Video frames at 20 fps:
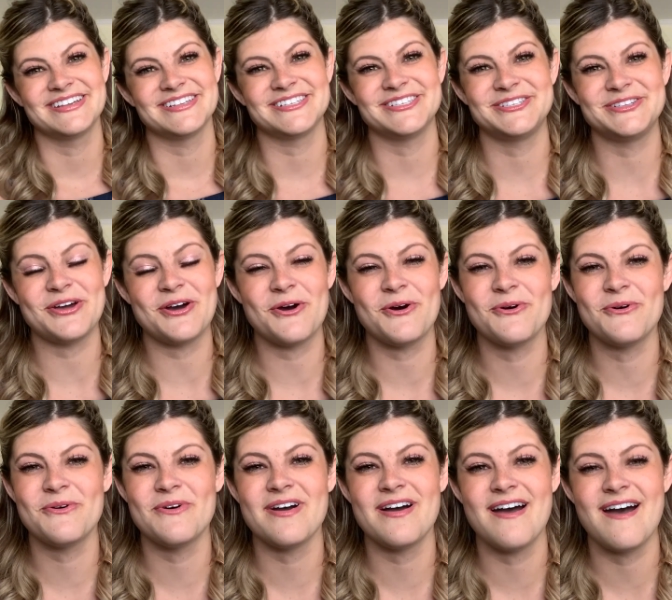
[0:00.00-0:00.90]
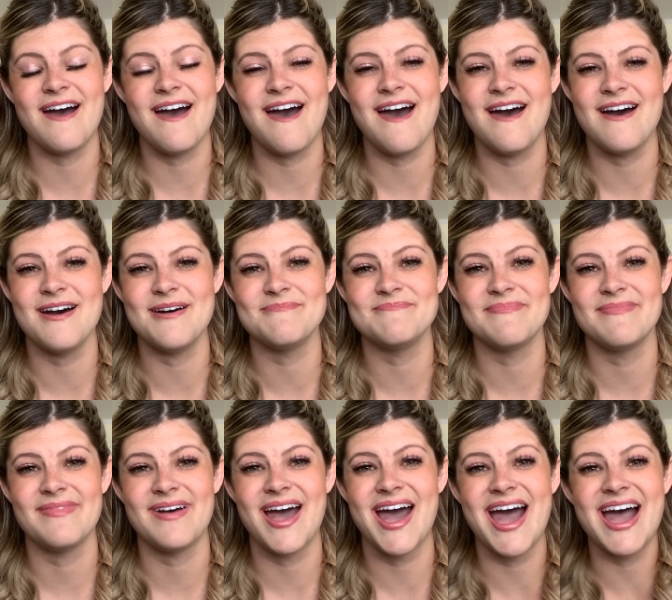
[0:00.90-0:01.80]
So
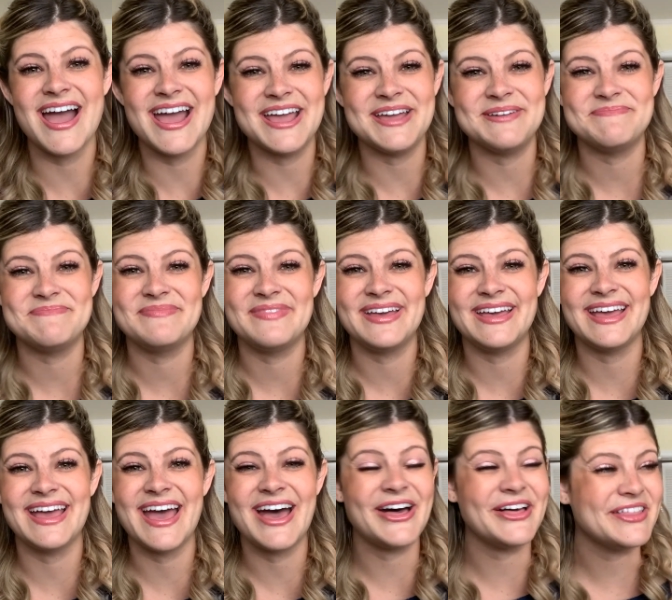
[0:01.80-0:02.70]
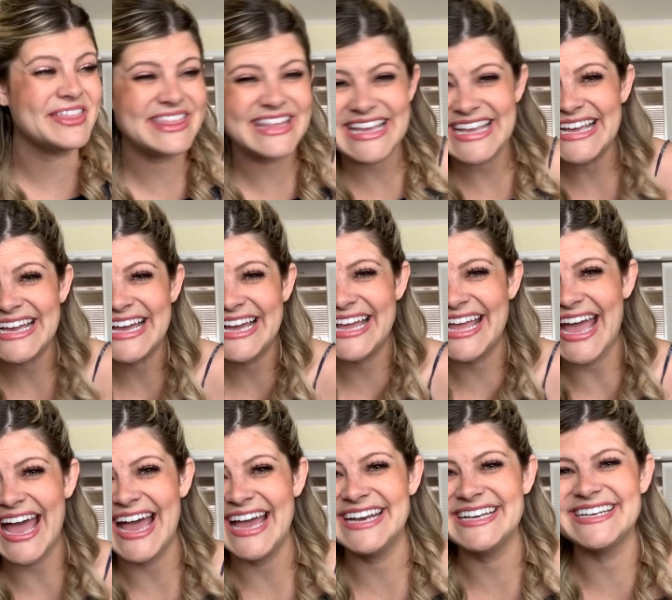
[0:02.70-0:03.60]
um, I'm healthy
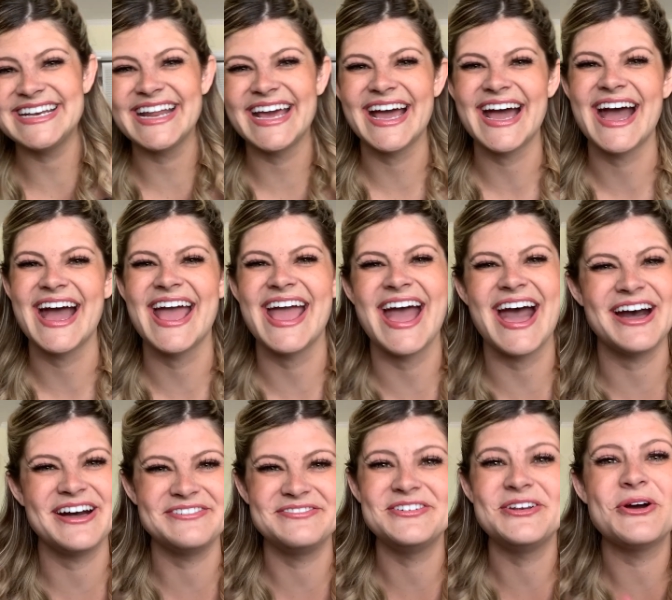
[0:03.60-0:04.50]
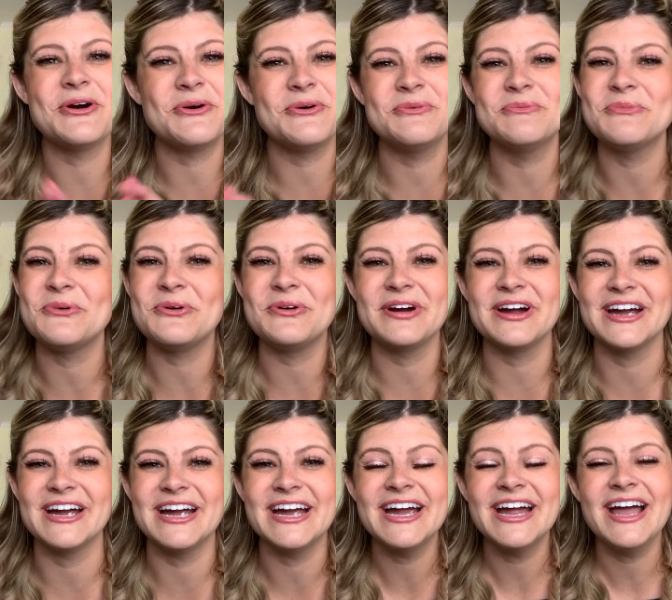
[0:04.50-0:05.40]
again. I have no
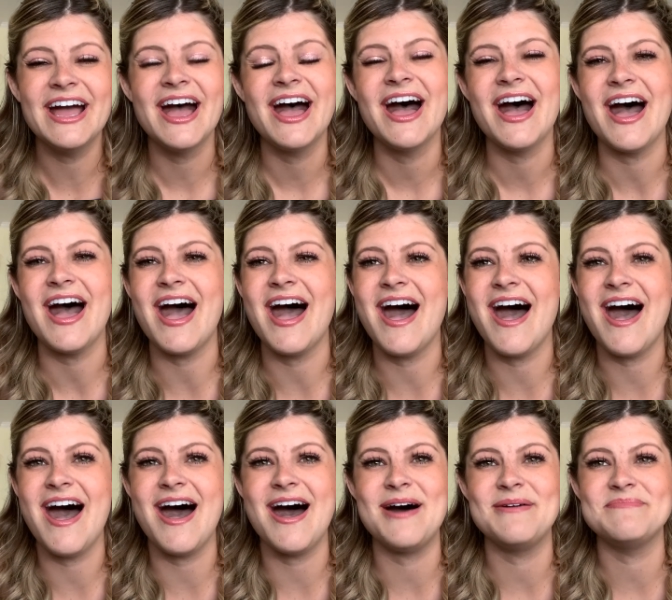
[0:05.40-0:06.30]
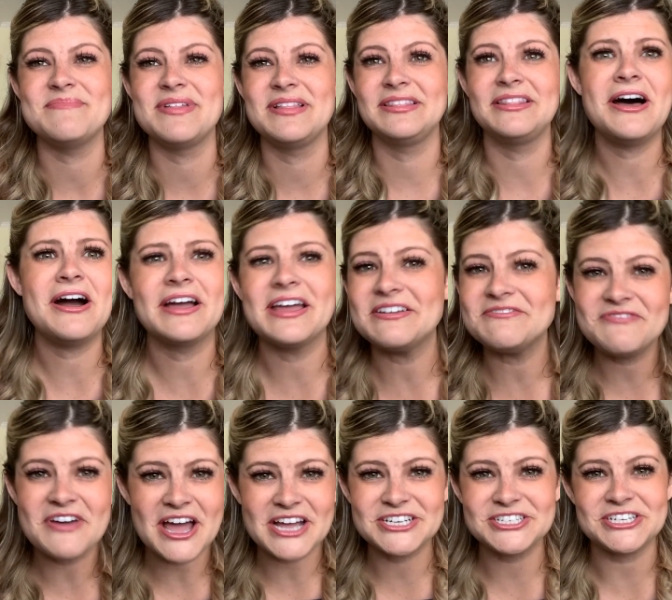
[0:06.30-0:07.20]
more um, lung
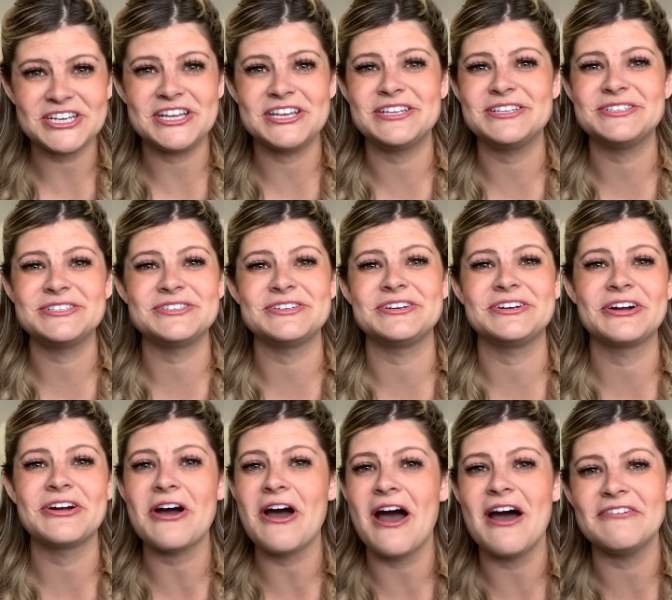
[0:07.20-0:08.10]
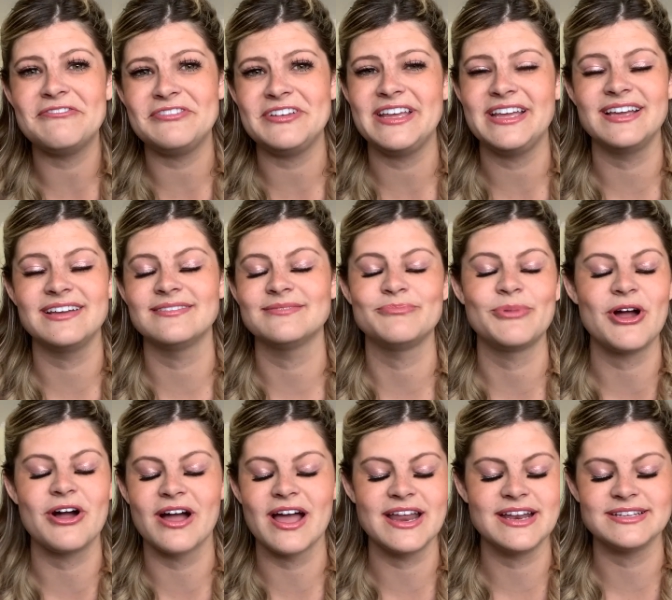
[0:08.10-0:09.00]
infections or coughing,
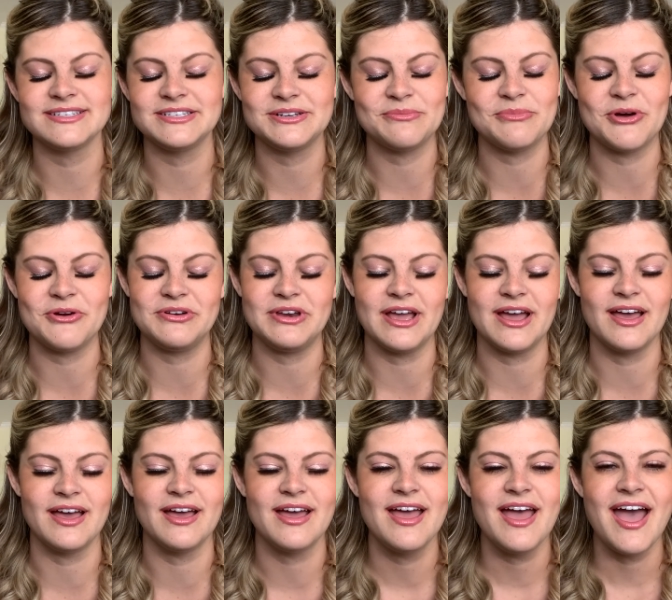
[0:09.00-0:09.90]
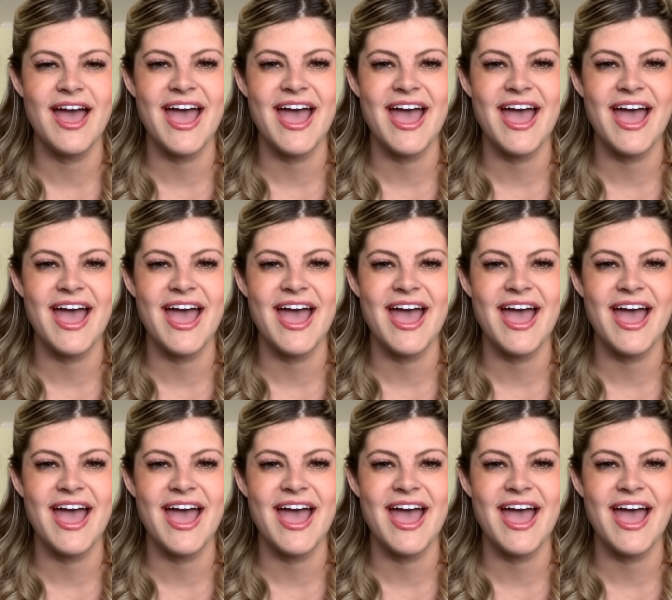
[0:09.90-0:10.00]
bronchitis, pneumonia.